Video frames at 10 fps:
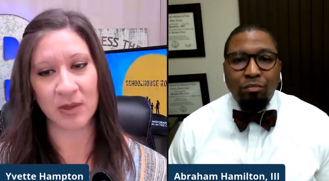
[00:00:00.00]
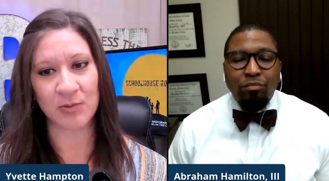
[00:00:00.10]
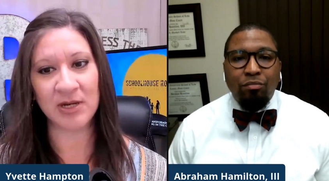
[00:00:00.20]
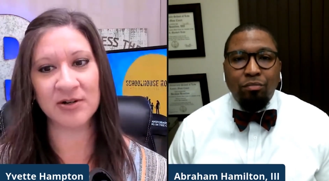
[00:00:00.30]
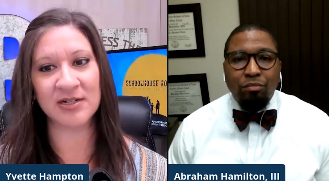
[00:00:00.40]

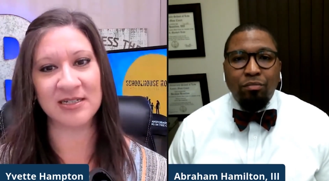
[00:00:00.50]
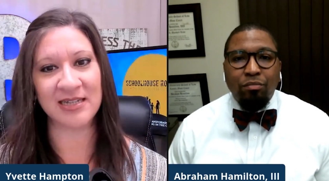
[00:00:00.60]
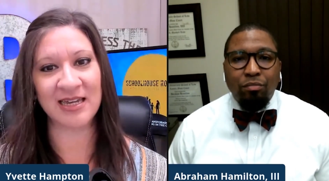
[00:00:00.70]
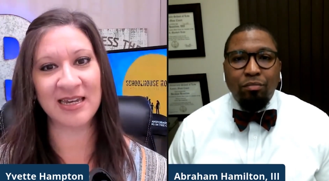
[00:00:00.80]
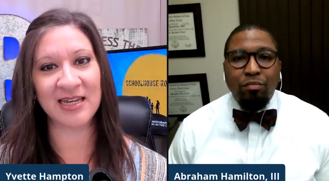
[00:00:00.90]
Speaker 1: we are in a
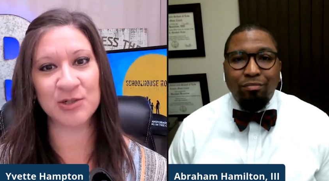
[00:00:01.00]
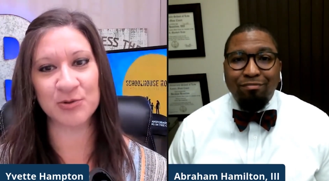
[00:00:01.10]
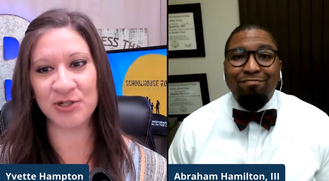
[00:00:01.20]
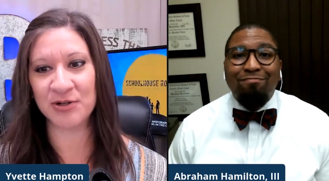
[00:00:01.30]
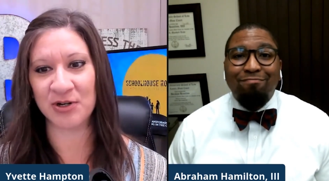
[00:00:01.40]
day and age
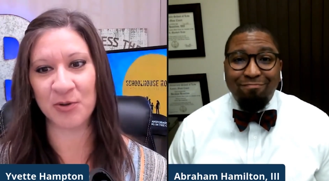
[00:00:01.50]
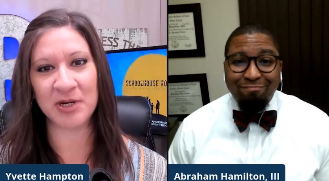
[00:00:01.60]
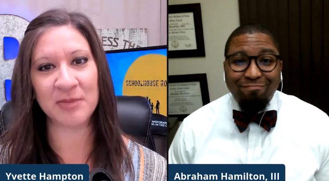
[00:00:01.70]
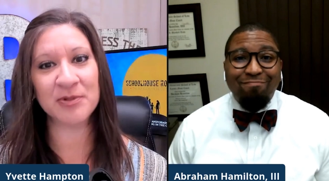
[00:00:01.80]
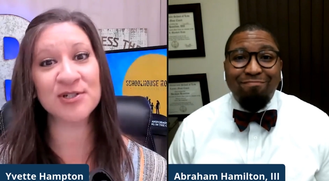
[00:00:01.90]
where you can
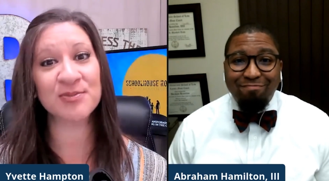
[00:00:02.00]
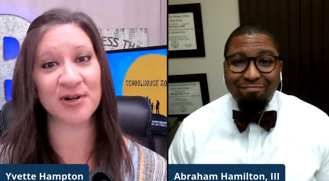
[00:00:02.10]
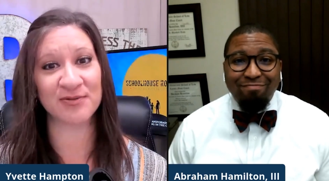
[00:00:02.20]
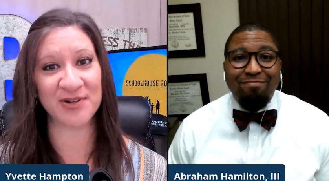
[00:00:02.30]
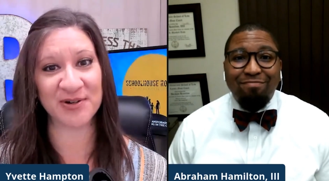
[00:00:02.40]
open up your
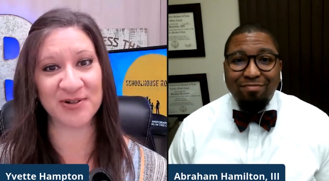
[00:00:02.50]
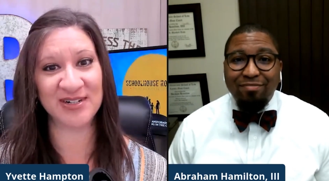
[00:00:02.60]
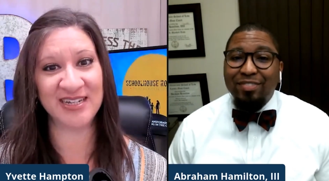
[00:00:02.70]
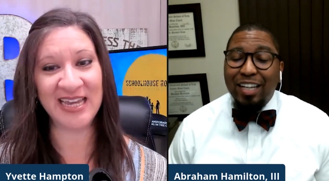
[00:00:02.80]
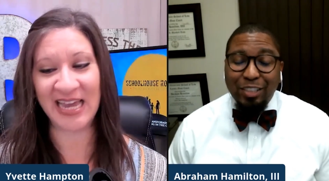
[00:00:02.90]
smartphone
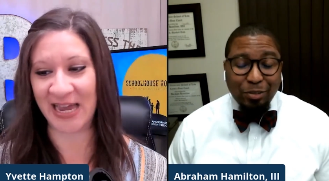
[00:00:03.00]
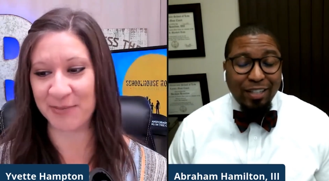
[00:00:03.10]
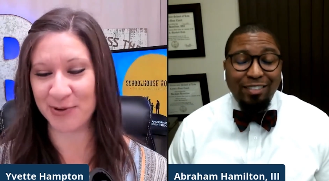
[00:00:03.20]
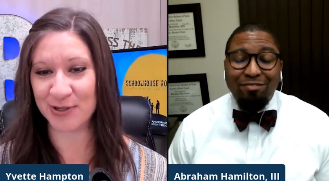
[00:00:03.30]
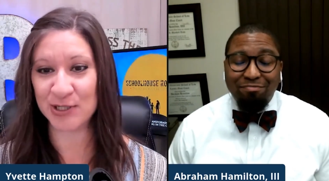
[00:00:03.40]
That's
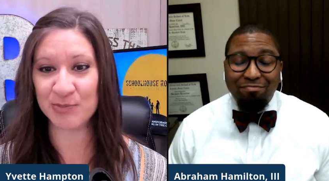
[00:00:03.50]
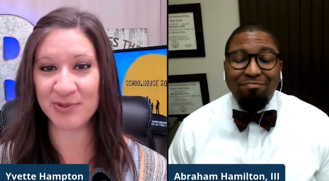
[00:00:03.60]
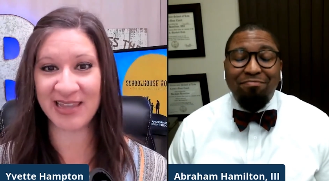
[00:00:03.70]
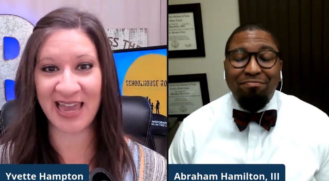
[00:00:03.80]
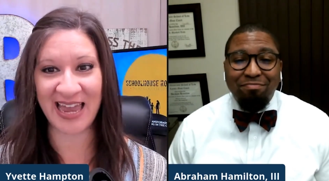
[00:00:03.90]
and right. push
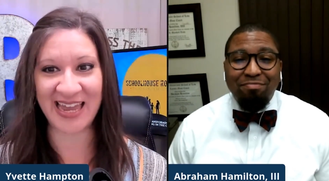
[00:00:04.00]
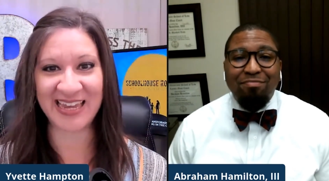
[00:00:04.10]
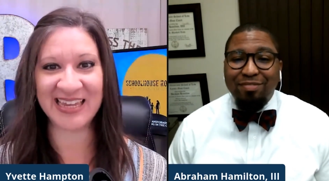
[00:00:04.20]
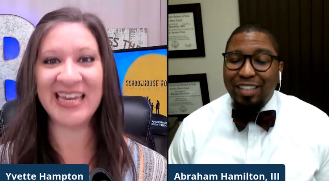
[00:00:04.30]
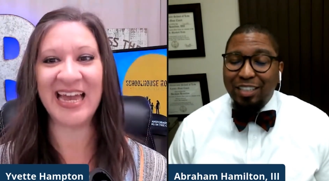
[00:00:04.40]

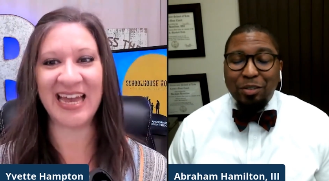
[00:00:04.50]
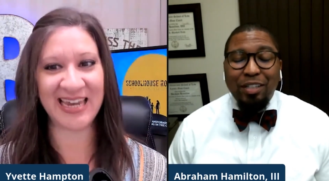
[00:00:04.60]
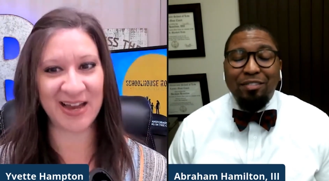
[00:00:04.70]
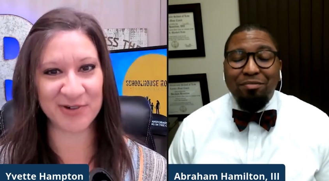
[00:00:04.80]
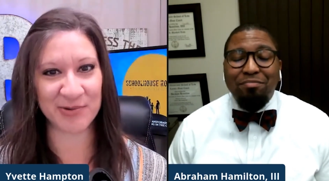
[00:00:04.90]
play That's and
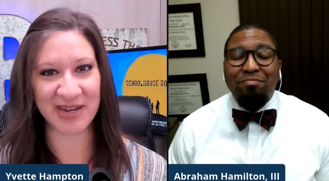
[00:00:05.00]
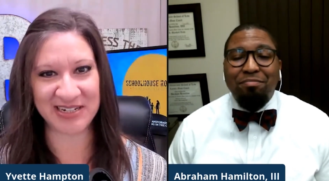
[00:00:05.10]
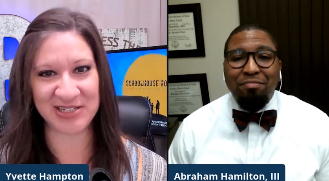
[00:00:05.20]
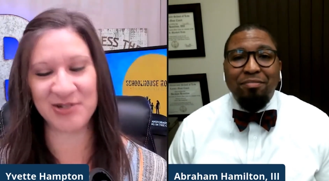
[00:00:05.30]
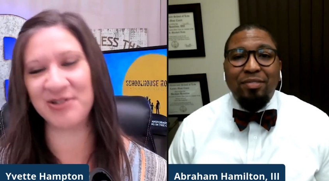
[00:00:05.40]
right. have it
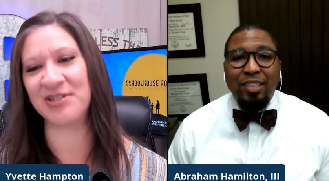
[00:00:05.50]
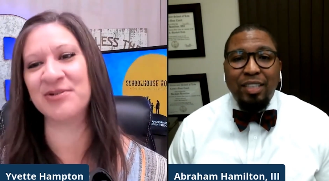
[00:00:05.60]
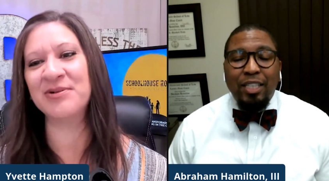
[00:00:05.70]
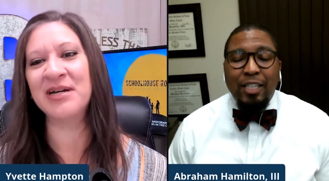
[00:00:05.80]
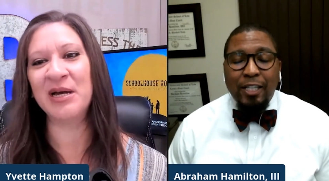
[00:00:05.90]
read to
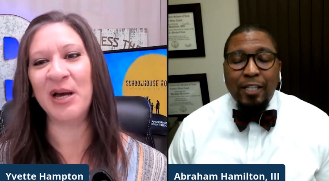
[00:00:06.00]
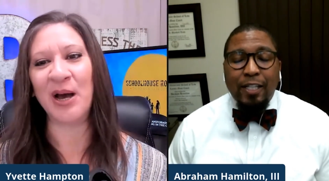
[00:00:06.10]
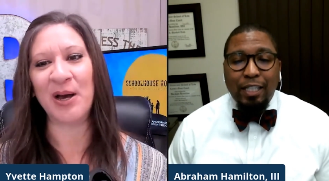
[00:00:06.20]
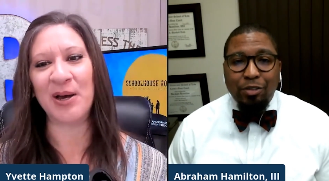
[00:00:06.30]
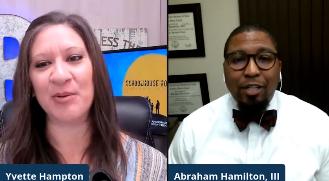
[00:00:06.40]
you.
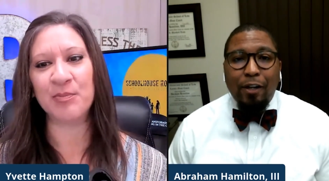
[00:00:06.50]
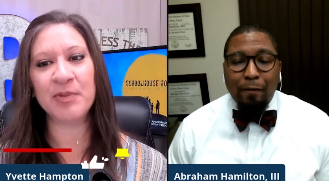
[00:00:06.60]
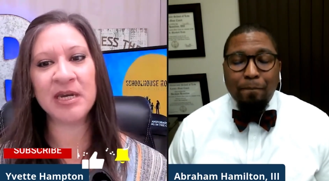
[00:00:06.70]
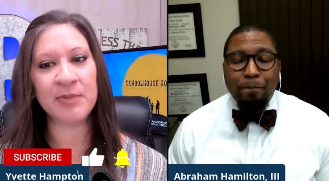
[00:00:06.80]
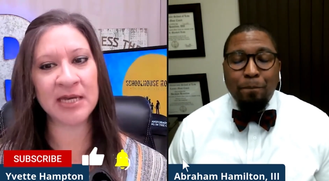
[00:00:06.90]
Uh, right.
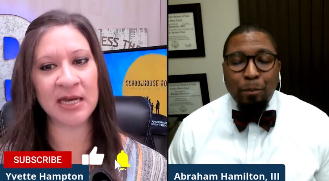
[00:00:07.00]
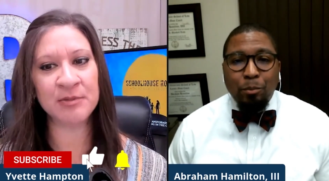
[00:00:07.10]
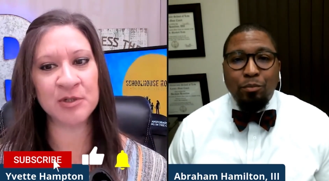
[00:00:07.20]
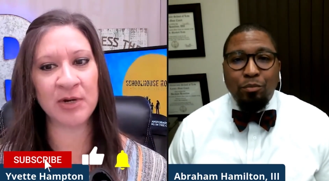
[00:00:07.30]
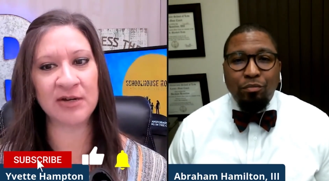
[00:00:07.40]
But it
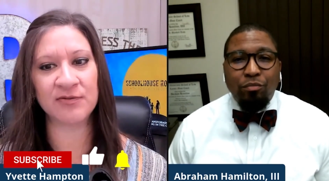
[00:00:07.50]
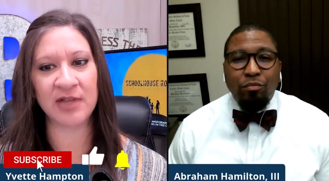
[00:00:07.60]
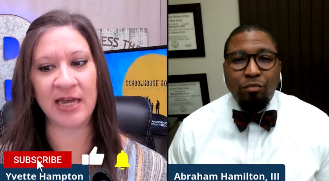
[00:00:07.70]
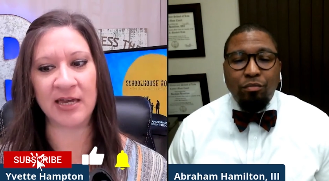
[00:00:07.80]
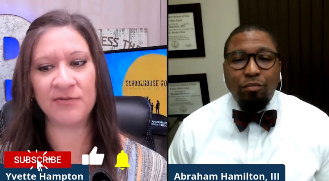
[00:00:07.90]
becomes a way of
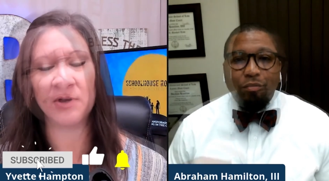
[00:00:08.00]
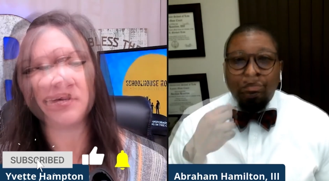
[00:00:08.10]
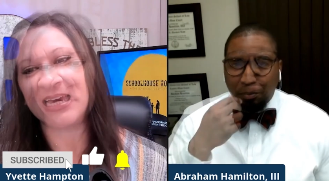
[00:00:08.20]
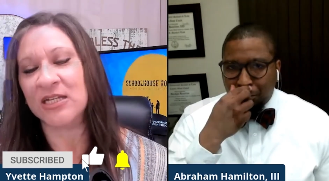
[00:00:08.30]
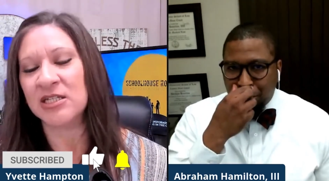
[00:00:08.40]
life.
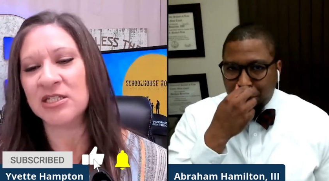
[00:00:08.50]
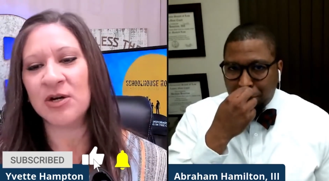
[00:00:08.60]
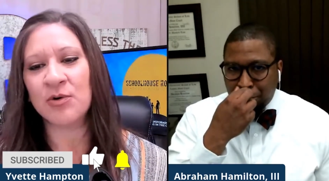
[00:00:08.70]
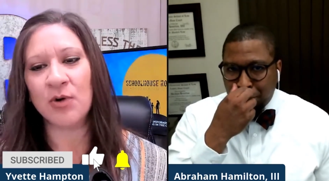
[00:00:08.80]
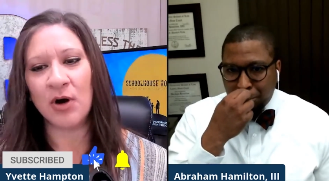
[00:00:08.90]

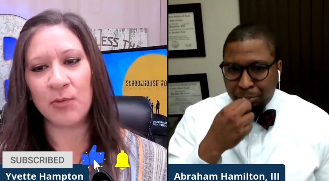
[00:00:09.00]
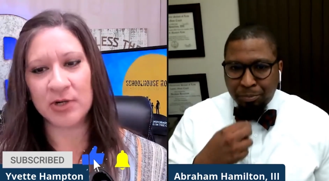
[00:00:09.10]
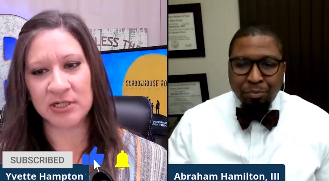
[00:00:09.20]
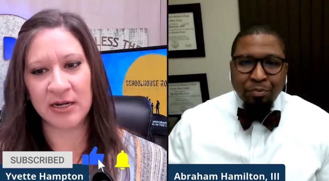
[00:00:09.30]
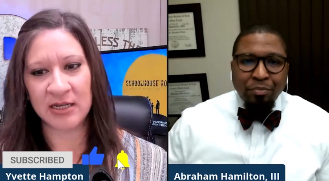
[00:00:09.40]
So we're
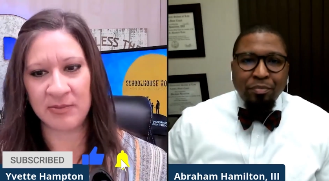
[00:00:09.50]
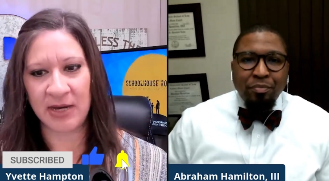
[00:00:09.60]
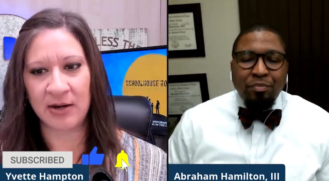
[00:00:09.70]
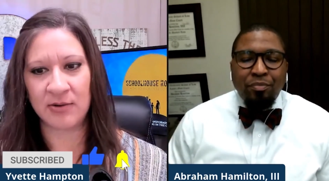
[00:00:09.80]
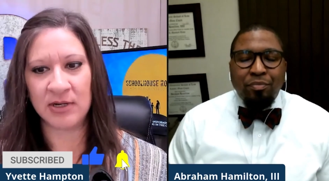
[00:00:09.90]
talking
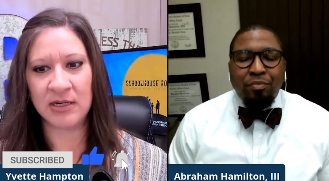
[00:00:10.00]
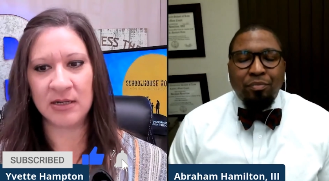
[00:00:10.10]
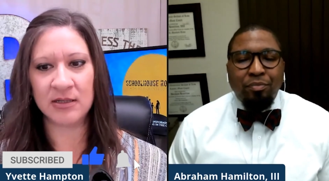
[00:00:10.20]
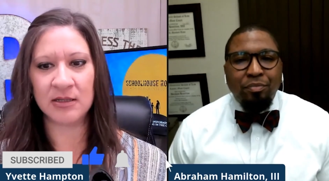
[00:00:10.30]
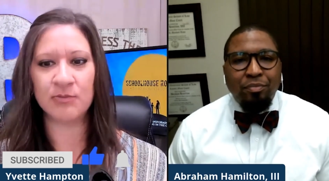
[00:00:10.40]
about
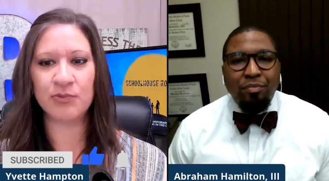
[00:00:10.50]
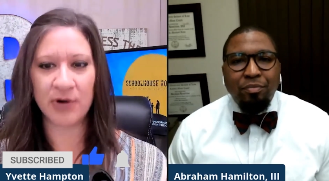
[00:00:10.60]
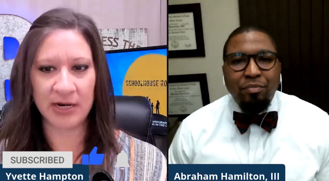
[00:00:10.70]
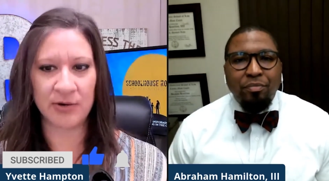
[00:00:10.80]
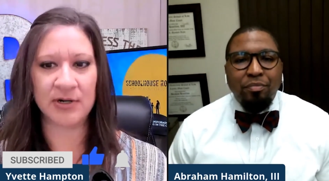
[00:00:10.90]

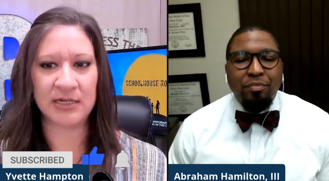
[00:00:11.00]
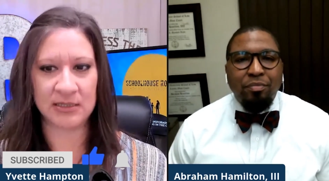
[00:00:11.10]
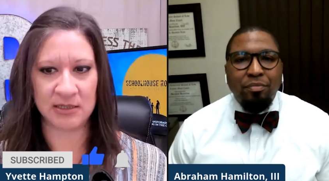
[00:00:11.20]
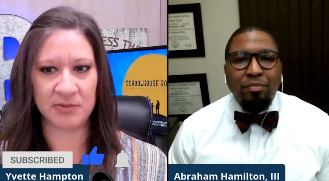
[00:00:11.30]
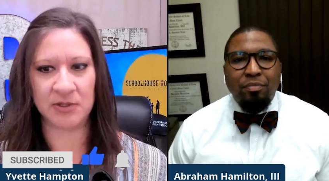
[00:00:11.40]
priorities
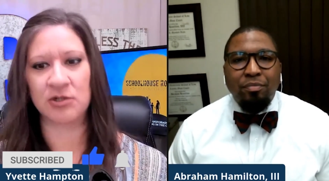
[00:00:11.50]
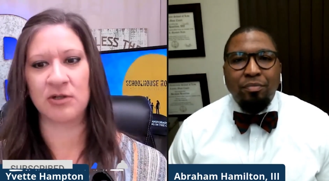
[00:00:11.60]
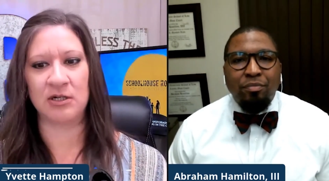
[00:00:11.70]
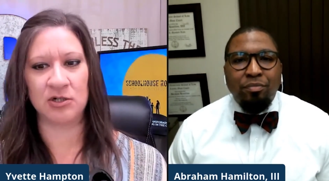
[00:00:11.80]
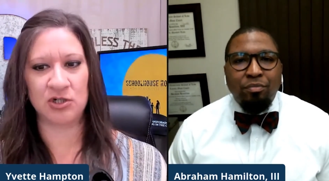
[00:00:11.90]
in spiritual
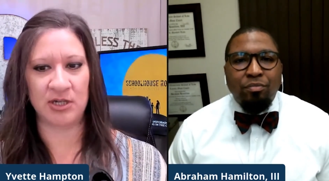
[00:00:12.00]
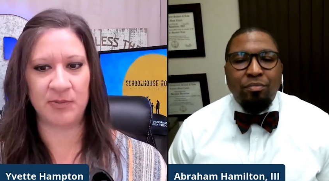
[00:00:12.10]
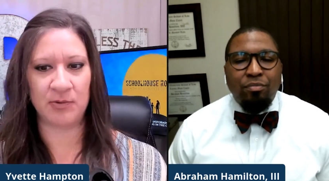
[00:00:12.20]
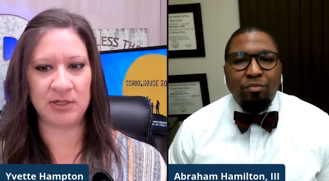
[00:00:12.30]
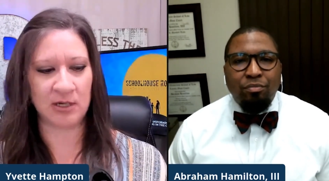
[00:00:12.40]
leadership and
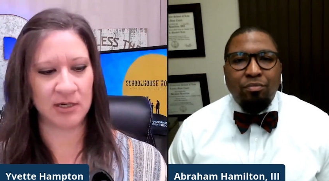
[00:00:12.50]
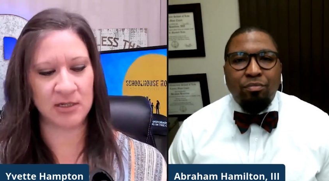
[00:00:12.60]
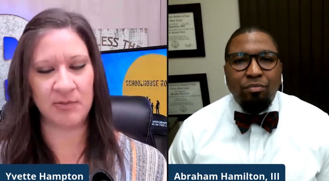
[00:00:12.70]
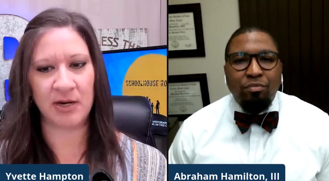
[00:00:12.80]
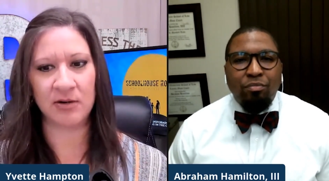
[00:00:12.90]
we talked
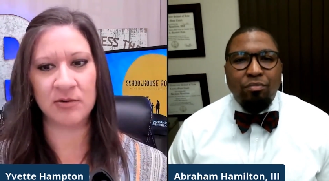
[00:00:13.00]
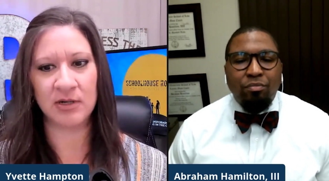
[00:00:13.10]
about